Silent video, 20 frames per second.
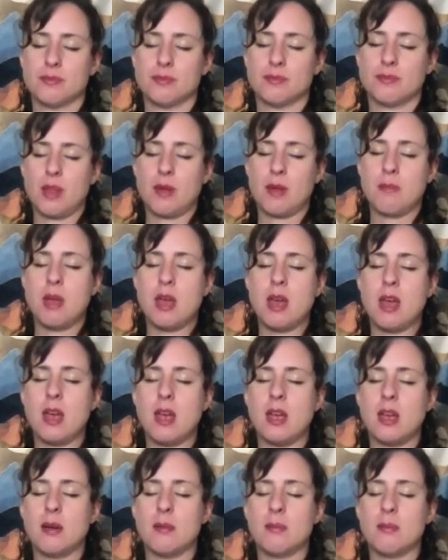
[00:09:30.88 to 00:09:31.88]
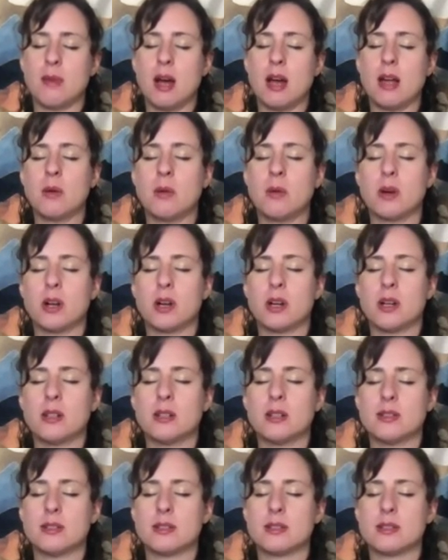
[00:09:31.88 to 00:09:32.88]
And may my
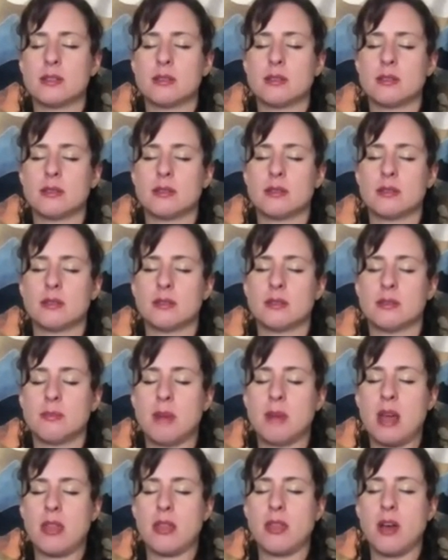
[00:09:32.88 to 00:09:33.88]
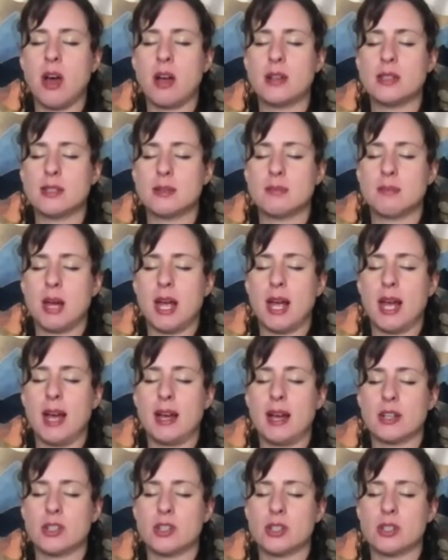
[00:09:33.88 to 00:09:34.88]
words, my thoughts, and my
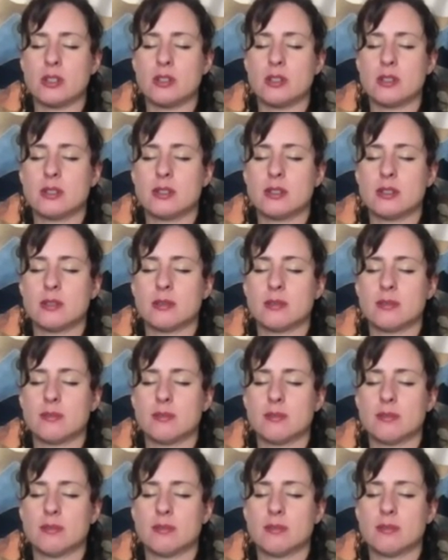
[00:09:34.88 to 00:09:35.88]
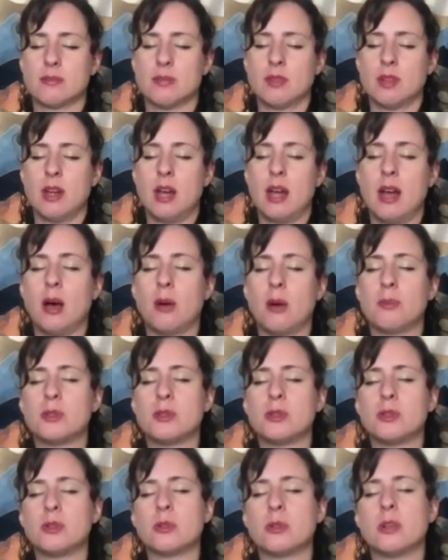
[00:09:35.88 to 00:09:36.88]
actions help
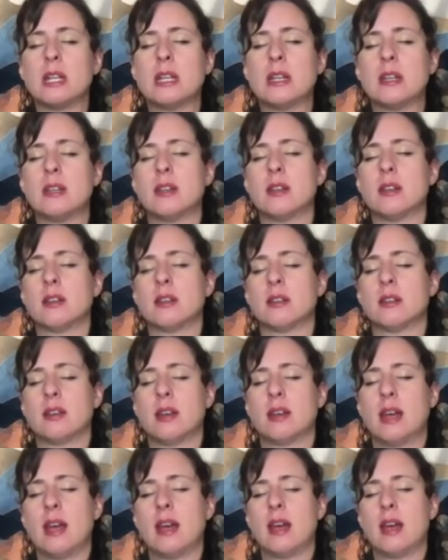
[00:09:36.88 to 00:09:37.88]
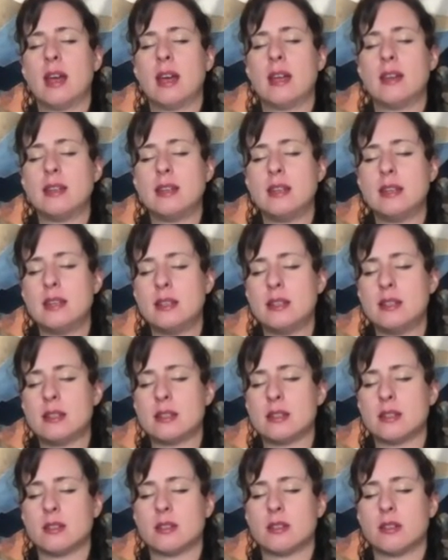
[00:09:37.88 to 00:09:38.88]
to end and
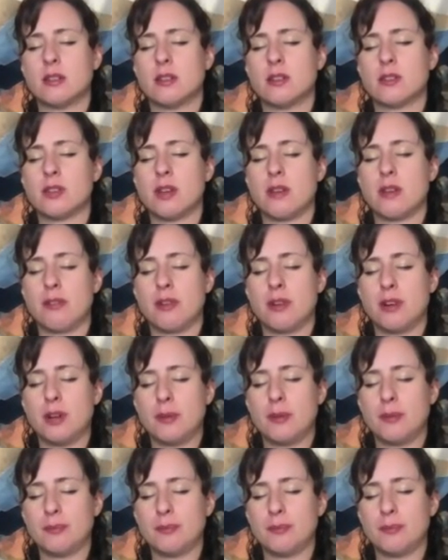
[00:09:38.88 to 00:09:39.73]
ease your suffering.